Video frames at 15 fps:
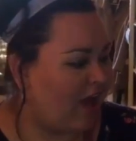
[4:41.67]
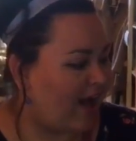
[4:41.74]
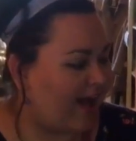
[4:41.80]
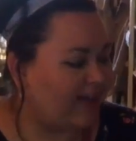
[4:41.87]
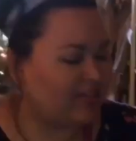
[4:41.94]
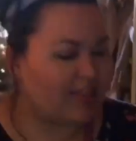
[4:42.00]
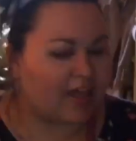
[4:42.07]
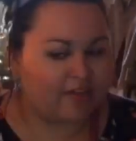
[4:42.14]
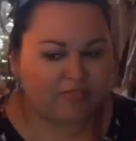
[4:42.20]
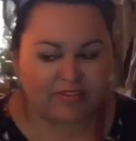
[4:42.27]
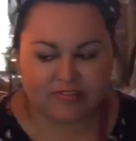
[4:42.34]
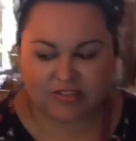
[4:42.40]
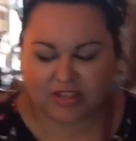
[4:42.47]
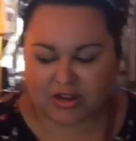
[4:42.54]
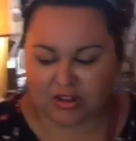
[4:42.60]
I love
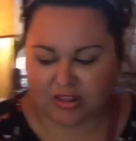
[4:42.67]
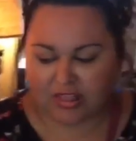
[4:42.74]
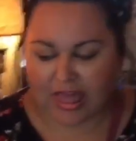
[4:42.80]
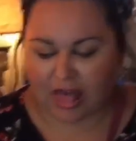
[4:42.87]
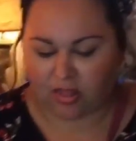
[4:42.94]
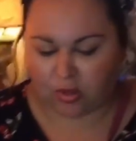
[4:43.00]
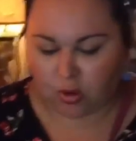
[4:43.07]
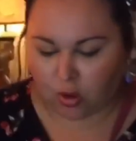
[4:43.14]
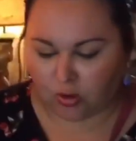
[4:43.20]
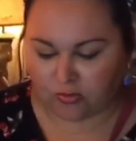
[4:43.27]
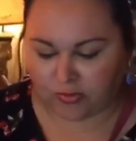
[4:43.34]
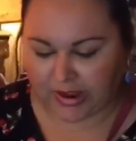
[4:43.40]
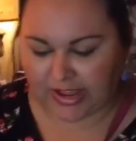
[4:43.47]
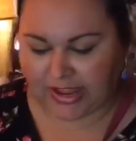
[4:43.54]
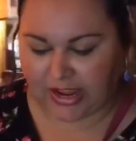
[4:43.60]
this little alcove
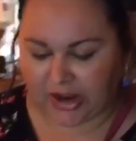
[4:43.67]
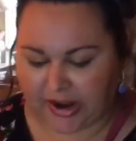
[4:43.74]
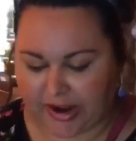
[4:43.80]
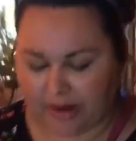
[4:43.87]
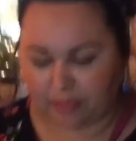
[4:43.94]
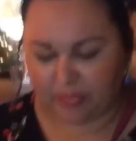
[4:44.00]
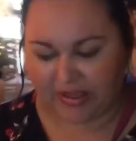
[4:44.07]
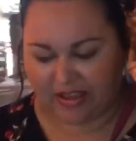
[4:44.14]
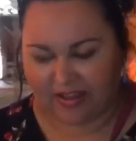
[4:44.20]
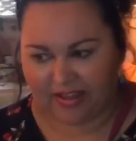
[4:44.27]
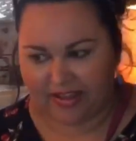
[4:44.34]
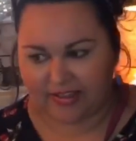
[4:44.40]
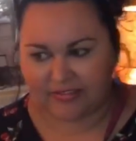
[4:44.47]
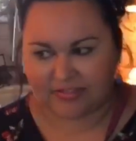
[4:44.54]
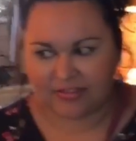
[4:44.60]
right here
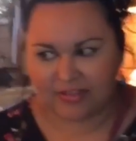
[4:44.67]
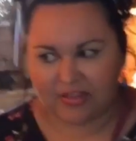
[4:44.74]
because